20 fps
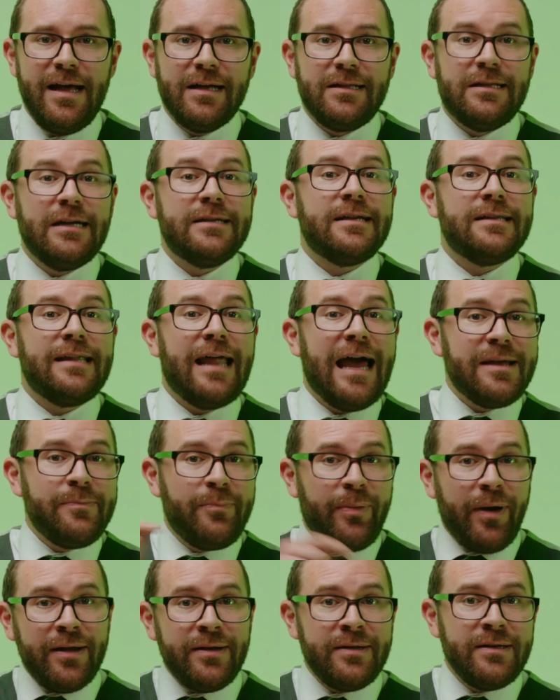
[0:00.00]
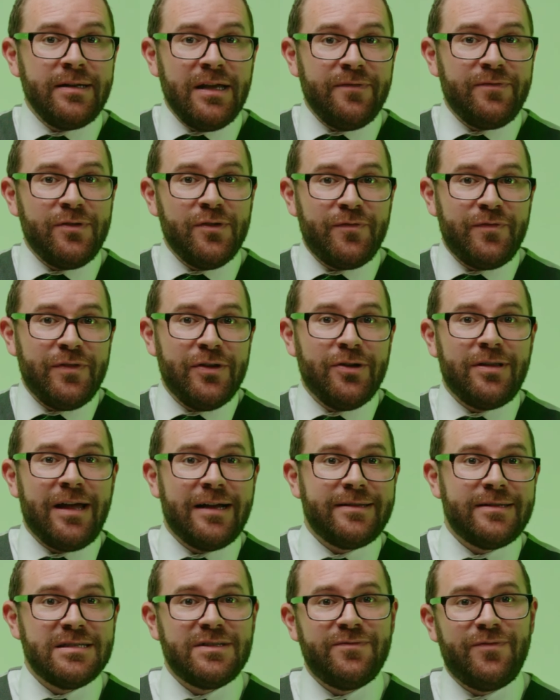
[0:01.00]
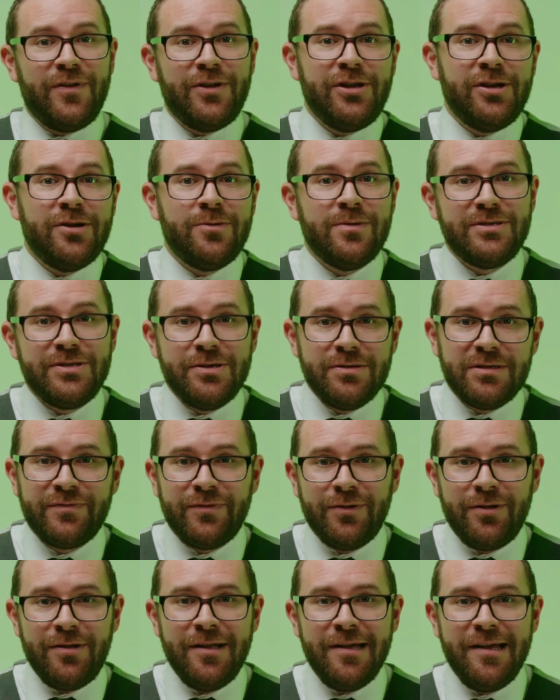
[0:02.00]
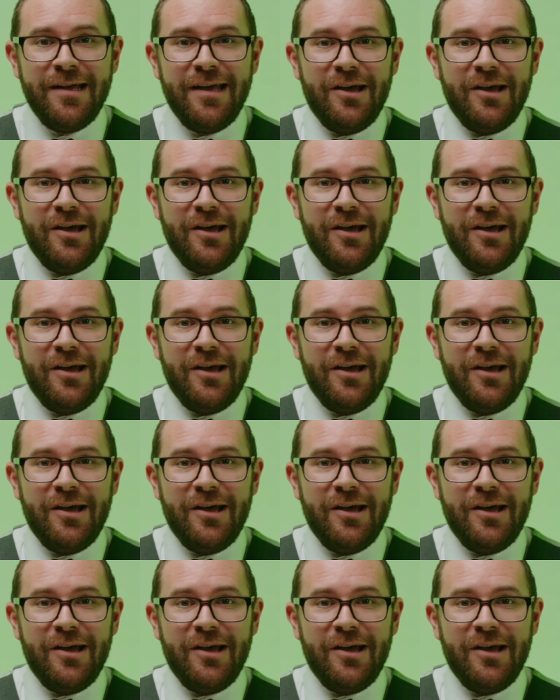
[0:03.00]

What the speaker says: Click the like button if you feel like this video was useful.